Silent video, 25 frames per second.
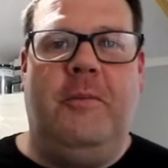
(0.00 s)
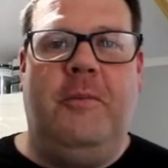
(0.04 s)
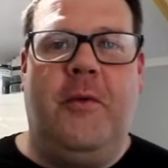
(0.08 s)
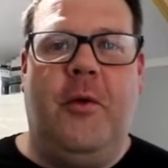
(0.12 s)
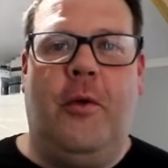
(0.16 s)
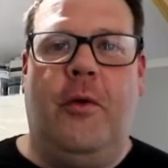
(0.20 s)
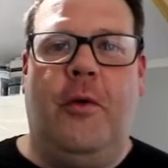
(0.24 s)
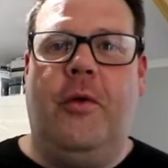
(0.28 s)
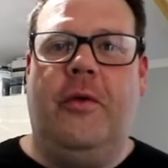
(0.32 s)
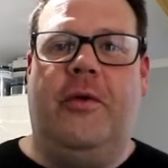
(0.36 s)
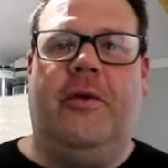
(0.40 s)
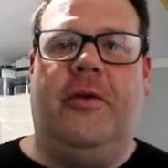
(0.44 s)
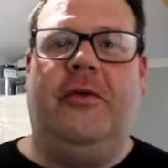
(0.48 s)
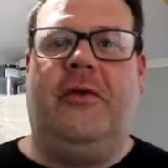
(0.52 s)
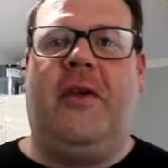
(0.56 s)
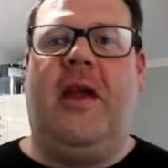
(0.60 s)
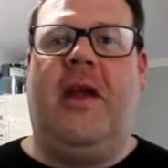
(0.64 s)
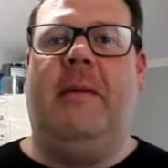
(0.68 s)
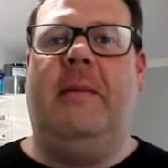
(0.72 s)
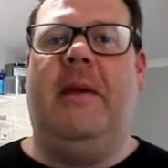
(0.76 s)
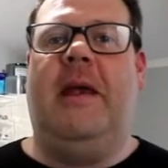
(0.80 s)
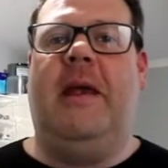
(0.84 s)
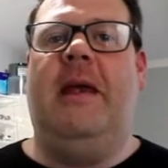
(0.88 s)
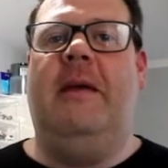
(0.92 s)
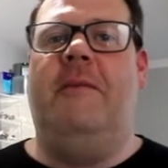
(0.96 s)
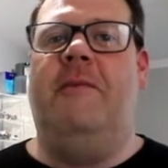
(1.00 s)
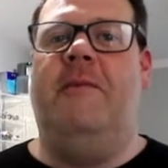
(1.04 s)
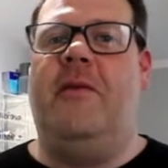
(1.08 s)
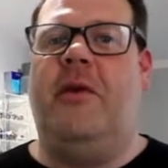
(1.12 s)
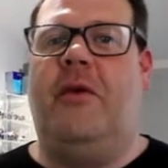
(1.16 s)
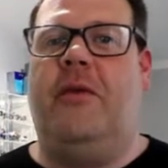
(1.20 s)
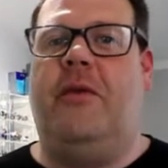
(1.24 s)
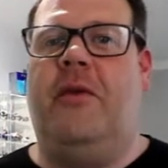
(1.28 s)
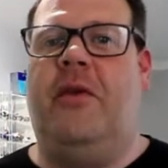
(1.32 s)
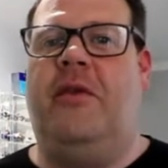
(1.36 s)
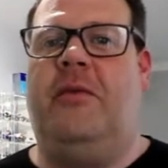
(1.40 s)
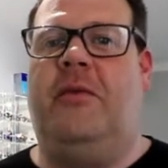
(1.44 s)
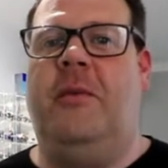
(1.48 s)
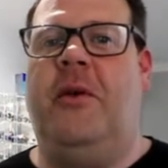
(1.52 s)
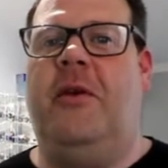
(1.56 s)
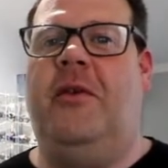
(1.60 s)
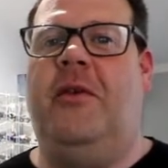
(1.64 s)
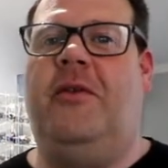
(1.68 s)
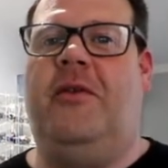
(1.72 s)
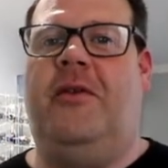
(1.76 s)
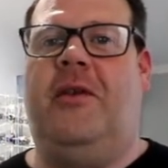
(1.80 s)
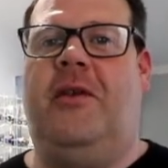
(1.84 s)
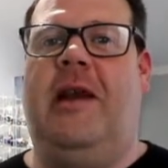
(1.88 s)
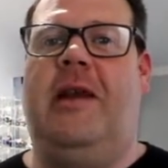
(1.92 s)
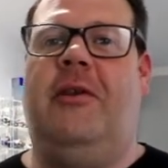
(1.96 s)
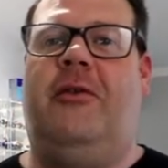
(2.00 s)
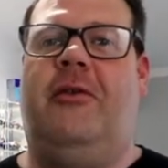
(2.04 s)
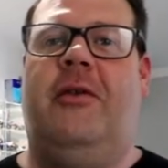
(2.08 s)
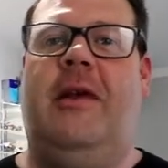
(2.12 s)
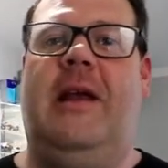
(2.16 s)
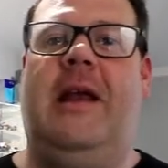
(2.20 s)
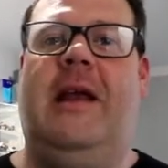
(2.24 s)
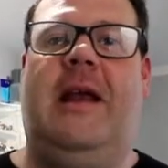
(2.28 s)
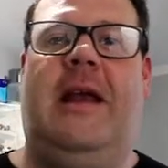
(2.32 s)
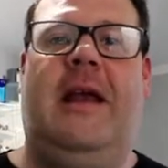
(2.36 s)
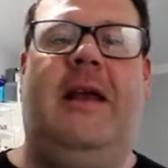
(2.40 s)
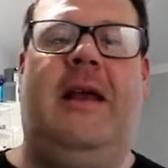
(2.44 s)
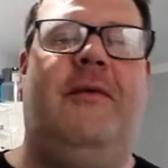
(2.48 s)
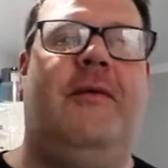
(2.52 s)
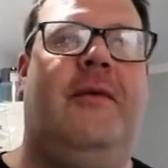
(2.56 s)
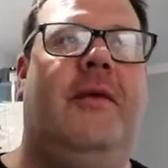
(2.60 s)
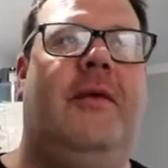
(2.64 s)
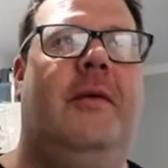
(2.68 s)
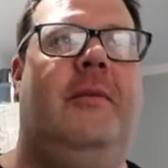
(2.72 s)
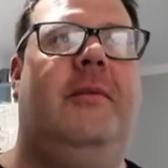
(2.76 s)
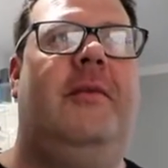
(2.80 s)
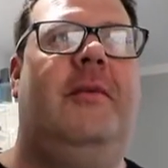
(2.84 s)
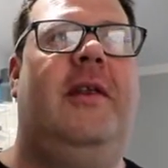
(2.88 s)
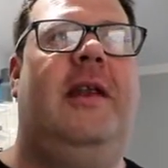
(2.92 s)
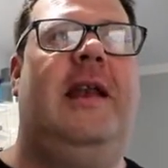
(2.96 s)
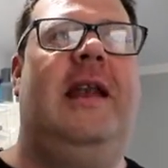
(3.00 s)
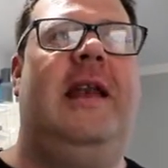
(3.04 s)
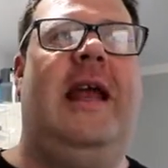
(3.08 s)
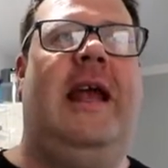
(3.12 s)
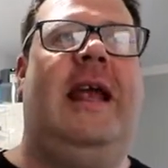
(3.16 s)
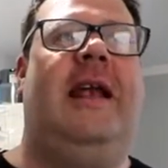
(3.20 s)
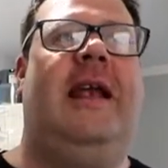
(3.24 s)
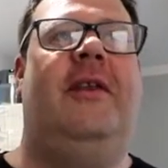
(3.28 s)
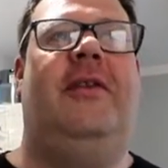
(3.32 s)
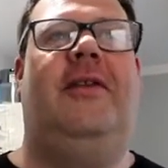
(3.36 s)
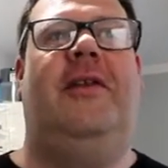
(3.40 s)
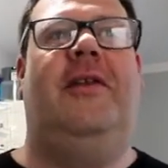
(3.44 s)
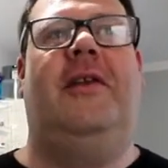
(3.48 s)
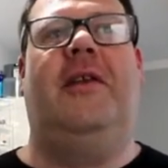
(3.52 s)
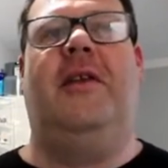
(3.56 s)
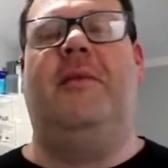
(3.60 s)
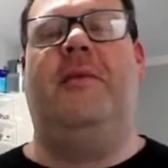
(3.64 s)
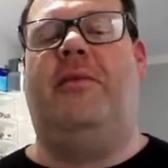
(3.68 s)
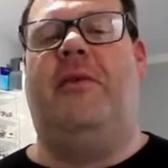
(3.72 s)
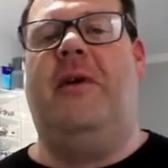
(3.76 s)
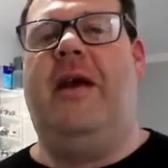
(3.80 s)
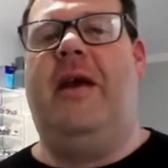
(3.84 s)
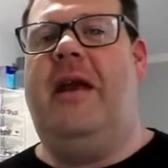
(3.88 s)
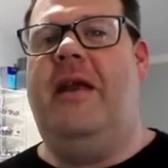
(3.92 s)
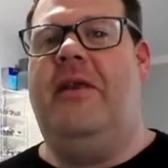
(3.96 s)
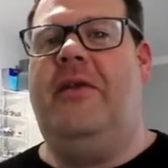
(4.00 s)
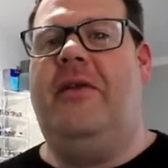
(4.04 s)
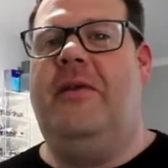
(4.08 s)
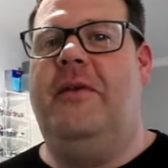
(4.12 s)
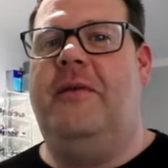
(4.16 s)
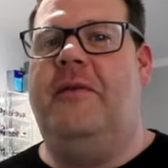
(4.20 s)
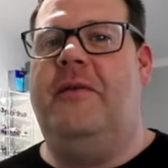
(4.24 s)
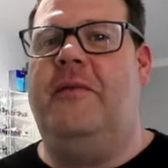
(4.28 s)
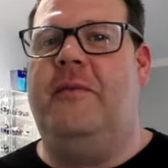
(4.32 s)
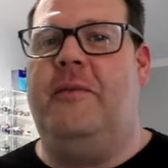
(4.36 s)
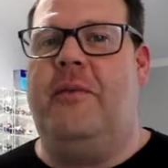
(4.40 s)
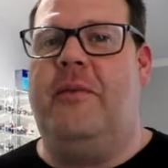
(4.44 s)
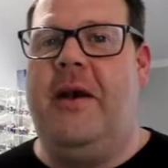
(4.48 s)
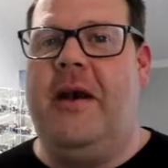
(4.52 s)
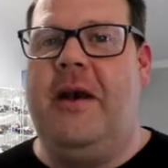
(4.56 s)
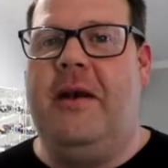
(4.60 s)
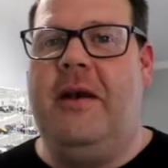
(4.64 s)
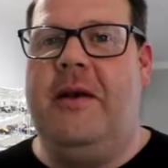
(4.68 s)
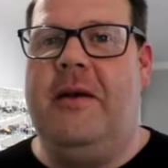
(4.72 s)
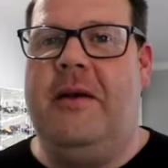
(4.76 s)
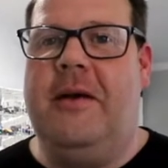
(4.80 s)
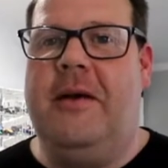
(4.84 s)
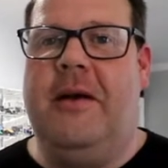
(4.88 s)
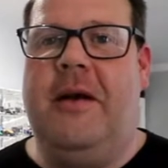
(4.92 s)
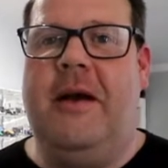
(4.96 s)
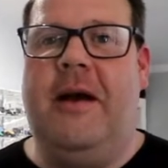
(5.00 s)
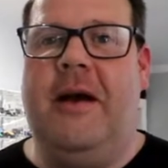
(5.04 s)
orders coming in for Christmas, literally, from the length and the breadth of Britain,